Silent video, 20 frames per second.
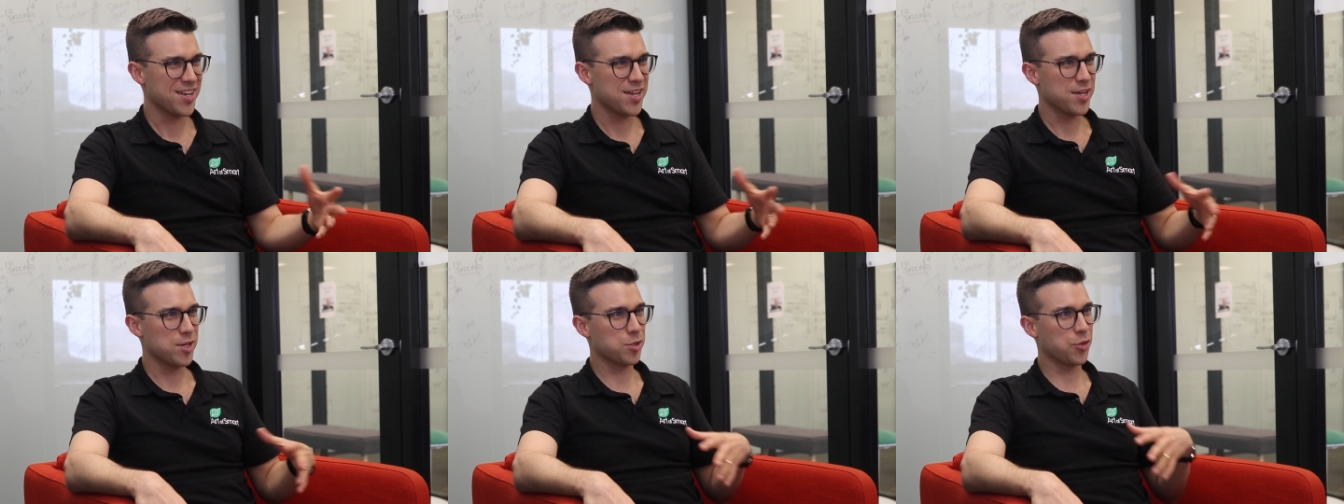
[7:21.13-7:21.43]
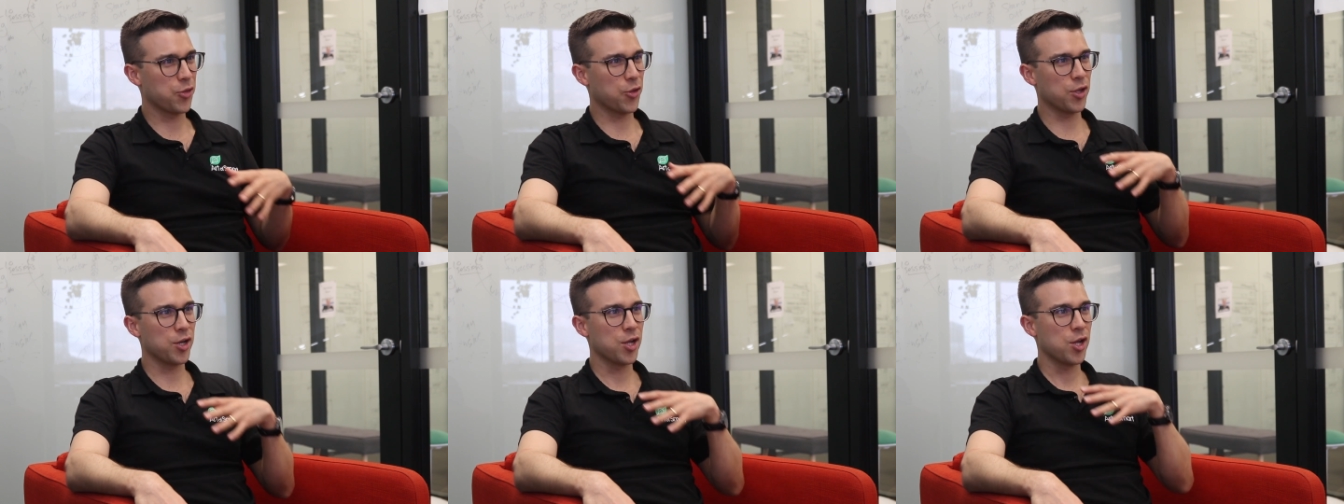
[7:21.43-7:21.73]
is
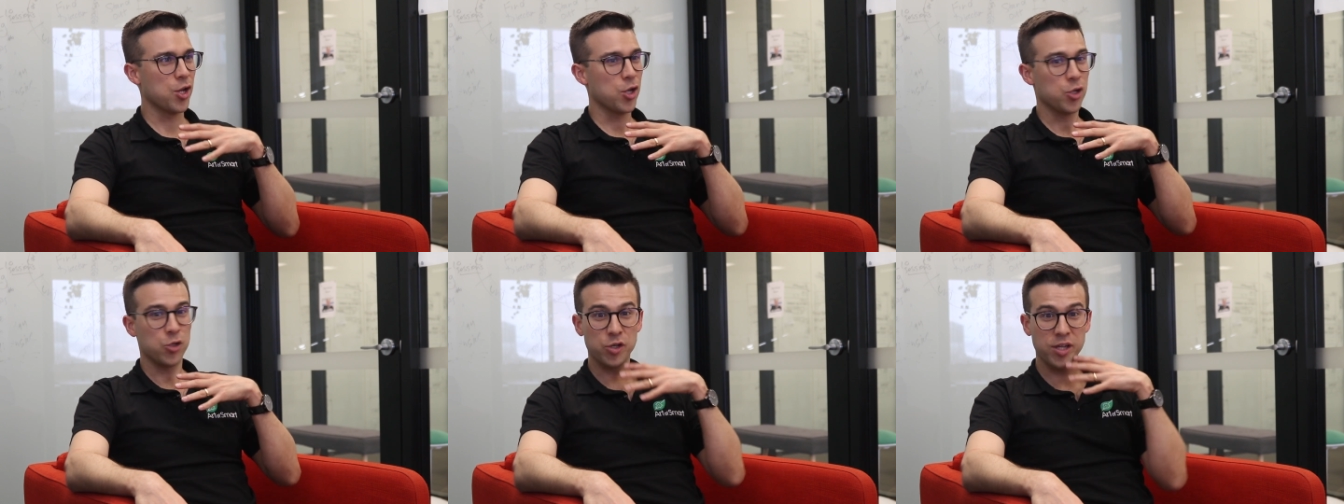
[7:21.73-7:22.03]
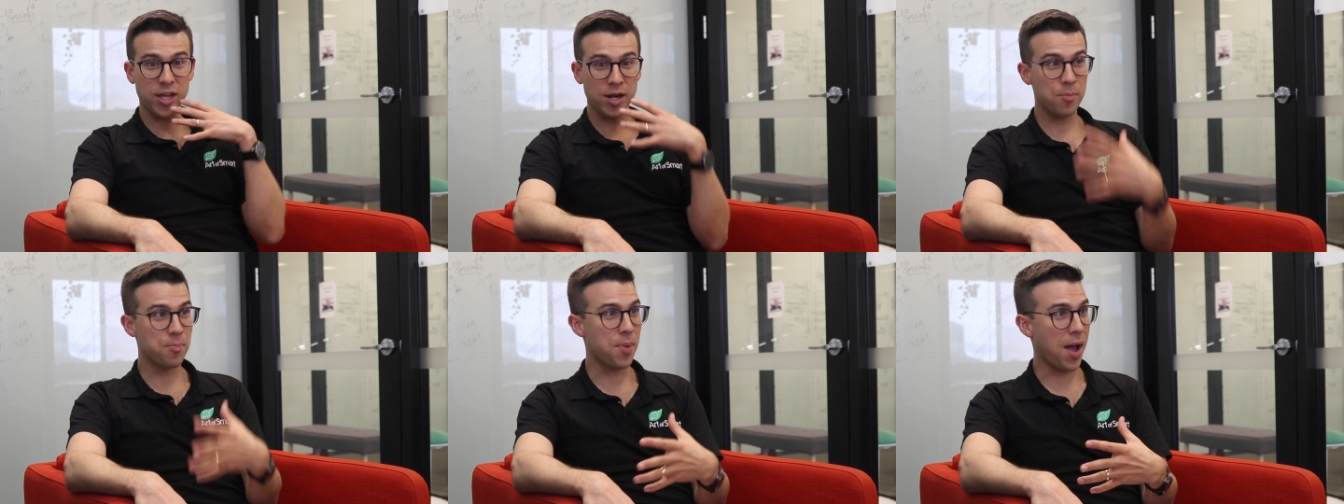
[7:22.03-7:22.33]
that you
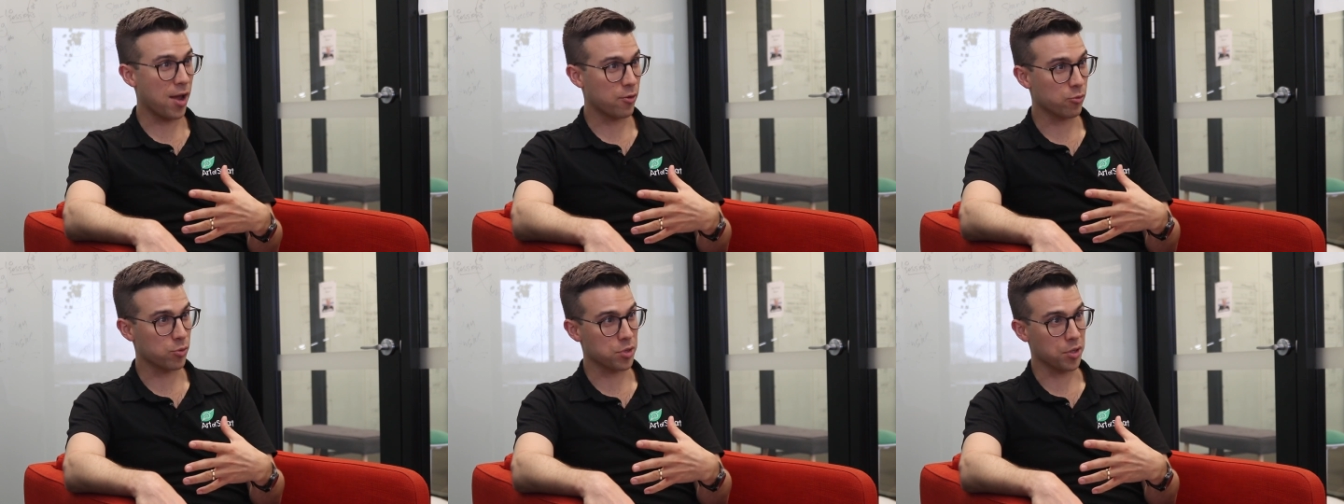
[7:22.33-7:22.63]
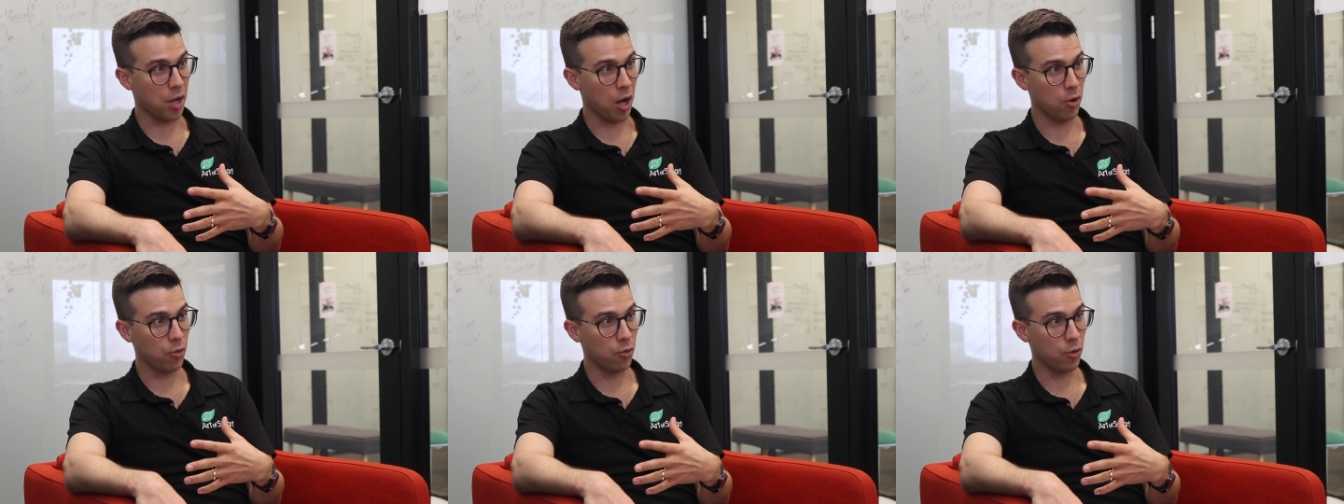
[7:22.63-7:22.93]
get a bad
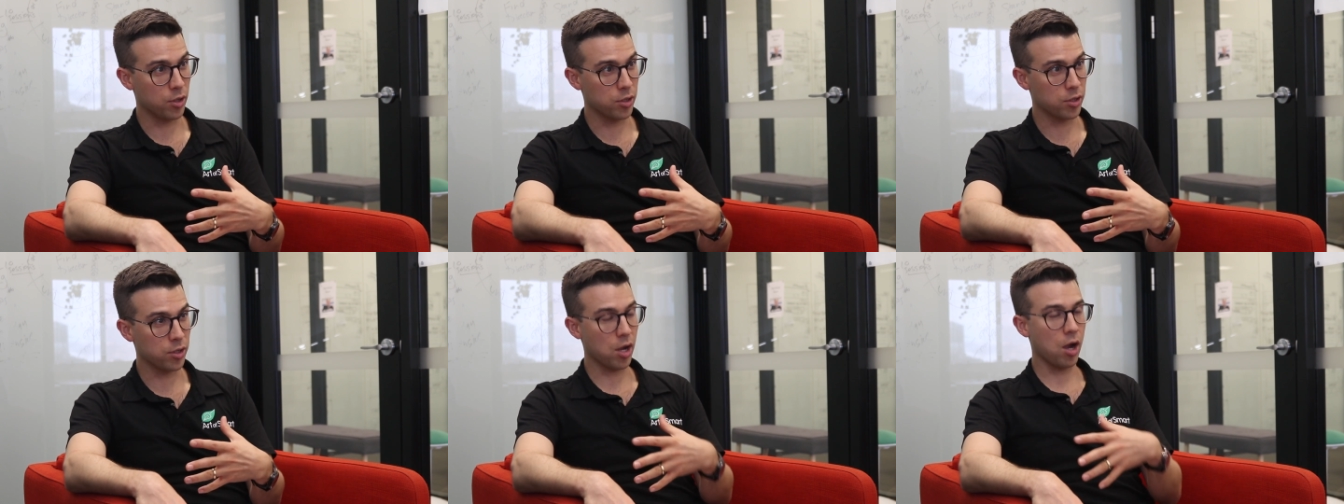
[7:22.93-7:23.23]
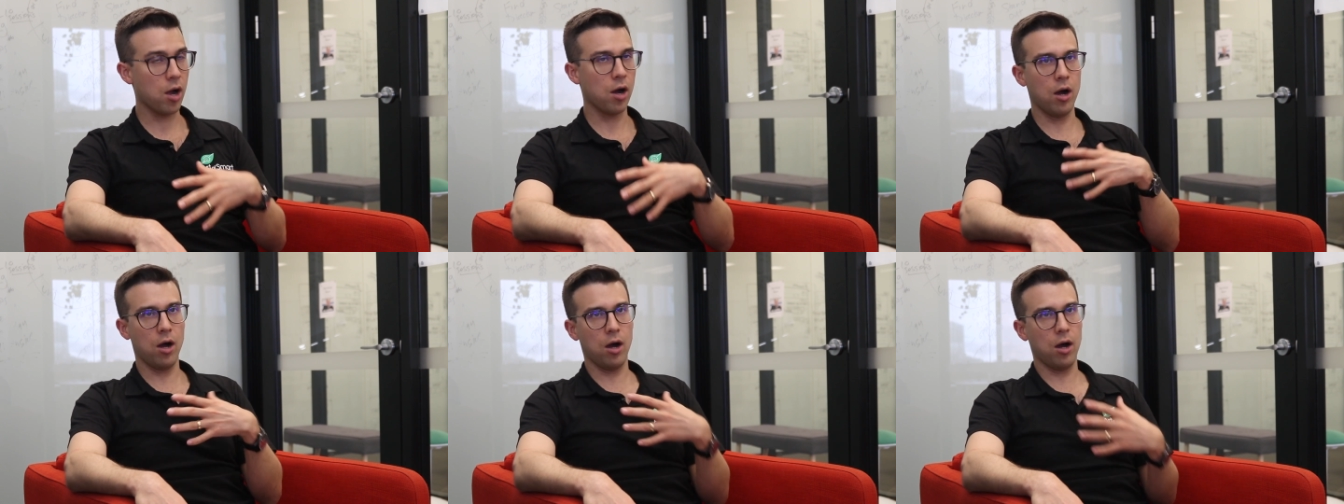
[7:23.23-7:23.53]
result, you
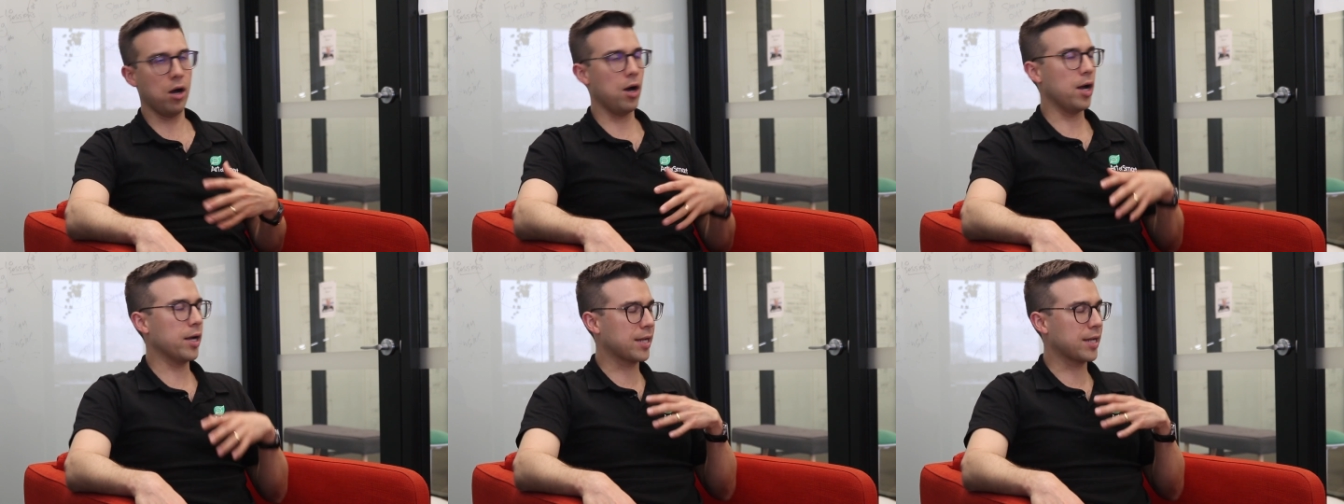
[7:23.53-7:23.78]
go, oh,